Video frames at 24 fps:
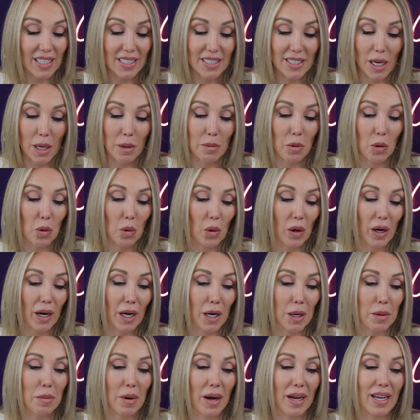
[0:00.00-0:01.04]
Double
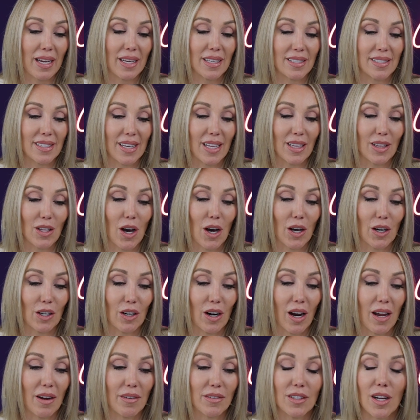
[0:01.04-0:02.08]
Wear by Estee
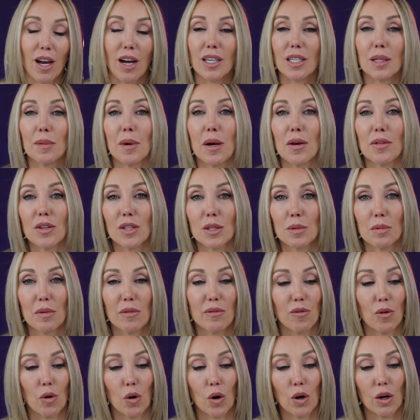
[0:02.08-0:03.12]
Lauder. I've talked about this
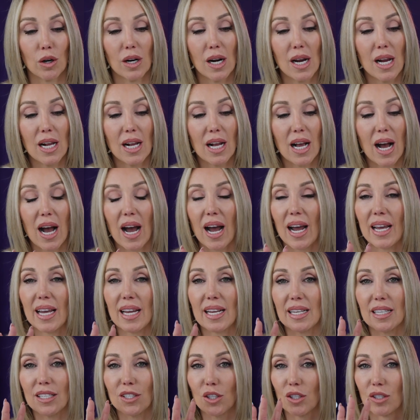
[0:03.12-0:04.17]
before.
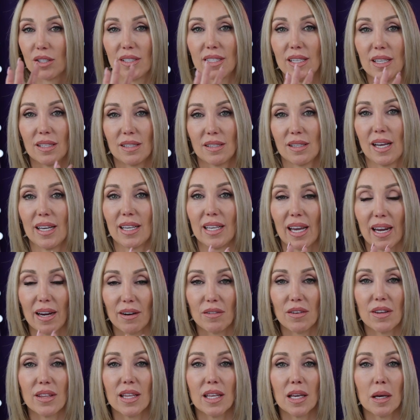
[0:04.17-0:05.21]
I just dislike
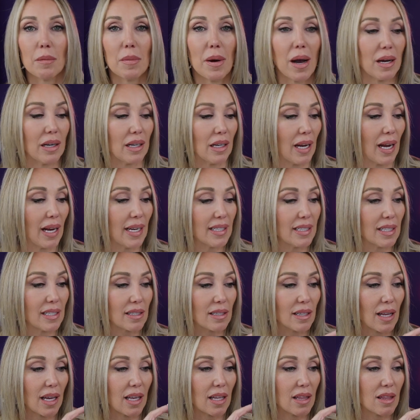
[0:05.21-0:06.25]
everything about it. I
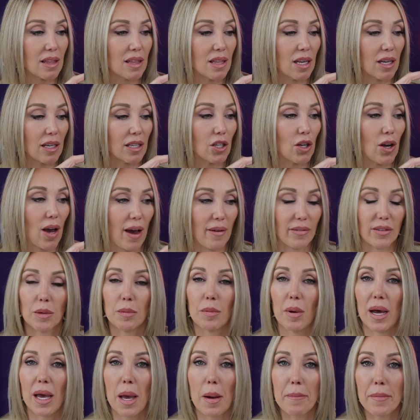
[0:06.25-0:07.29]
dislike that you have to
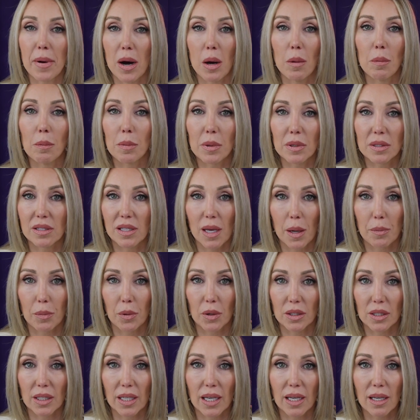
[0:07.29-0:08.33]
buy a pump
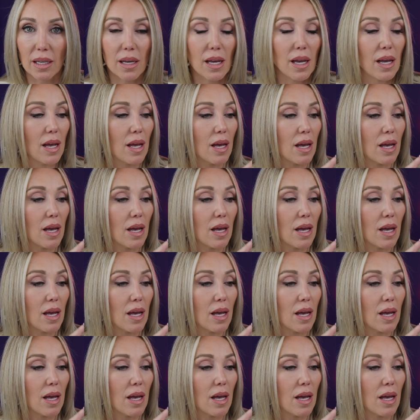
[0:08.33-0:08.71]
separately.